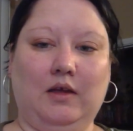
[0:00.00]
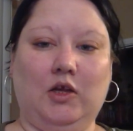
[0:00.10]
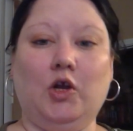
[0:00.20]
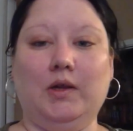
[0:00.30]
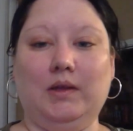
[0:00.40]

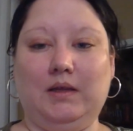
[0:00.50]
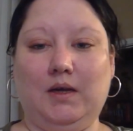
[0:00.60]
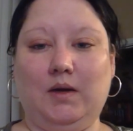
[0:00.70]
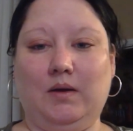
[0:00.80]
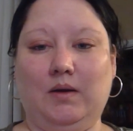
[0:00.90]
Currently,
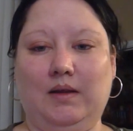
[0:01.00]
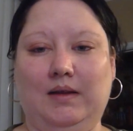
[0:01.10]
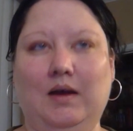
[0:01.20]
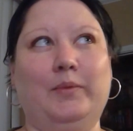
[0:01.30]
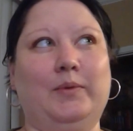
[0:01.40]
though, it
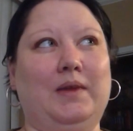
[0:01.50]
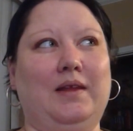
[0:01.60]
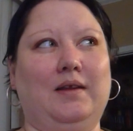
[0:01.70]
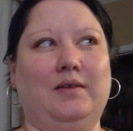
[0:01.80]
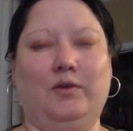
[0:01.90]
comes with I
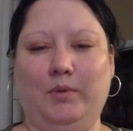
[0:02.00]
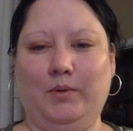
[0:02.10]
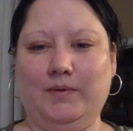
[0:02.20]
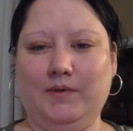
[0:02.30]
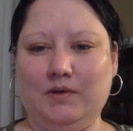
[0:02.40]
think 2
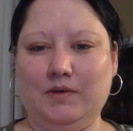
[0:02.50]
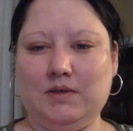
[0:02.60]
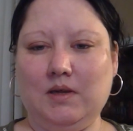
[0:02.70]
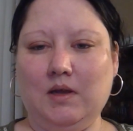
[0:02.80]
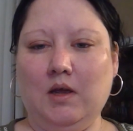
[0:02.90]

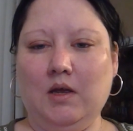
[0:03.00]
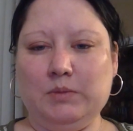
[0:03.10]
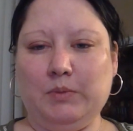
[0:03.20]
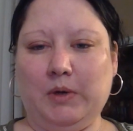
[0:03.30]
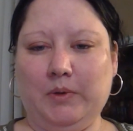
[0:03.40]
posters,
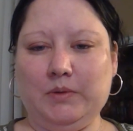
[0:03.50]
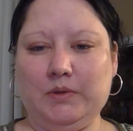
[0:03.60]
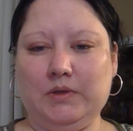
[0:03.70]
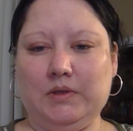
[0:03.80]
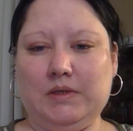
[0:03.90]
spread
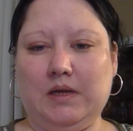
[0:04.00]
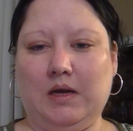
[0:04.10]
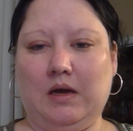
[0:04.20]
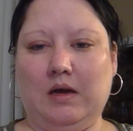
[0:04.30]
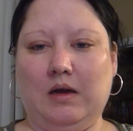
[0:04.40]
posters,
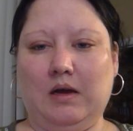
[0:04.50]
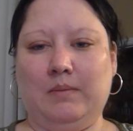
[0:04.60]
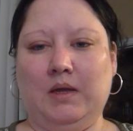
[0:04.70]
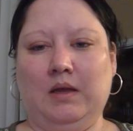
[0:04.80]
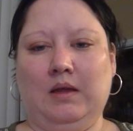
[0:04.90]

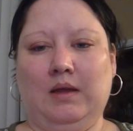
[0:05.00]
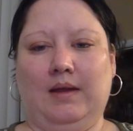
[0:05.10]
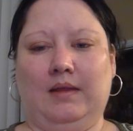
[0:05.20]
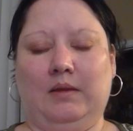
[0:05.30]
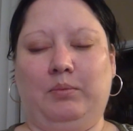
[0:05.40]

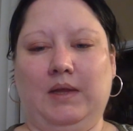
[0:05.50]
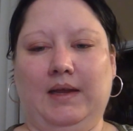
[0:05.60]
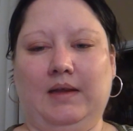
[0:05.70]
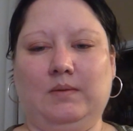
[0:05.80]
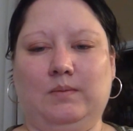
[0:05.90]
and the
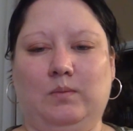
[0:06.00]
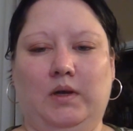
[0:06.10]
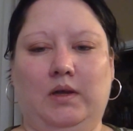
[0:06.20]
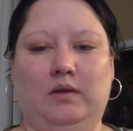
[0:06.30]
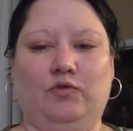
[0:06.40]
plant
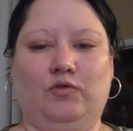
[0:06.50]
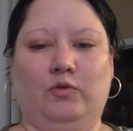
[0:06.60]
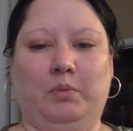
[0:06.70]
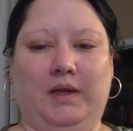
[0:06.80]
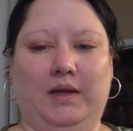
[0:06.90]
one, the Druid
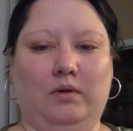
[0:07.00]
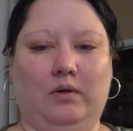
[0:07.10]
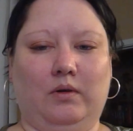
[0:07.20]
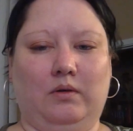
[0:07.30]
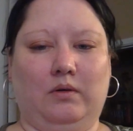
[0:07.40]
Plant
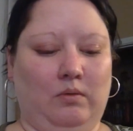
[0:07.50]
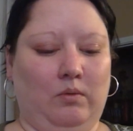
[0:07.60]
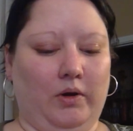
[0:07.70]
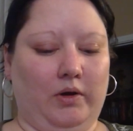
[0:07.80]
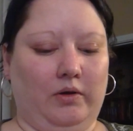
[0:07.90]

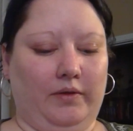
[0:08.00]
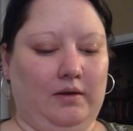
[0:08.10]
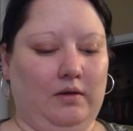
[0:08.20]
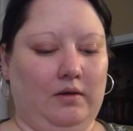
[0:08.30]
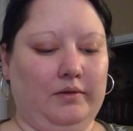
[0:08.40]
Oracle that
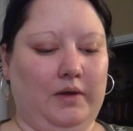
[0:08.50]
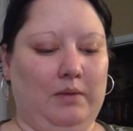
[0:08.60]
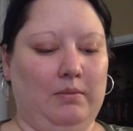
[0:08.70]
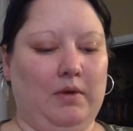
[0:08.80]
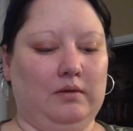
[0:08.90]
also came
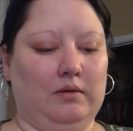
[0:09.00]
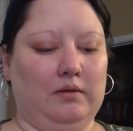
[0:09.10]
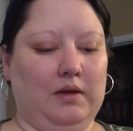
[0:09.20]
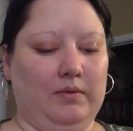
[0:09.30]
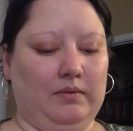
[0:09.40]

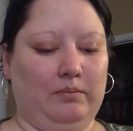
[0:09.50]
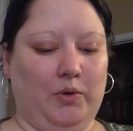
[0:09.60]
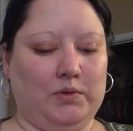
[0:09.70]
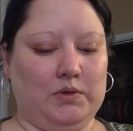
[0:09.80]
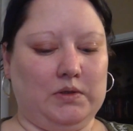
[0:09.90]
with
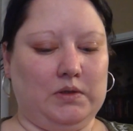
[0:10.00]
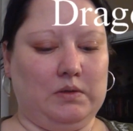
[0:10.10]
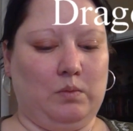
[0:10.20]
posters as well.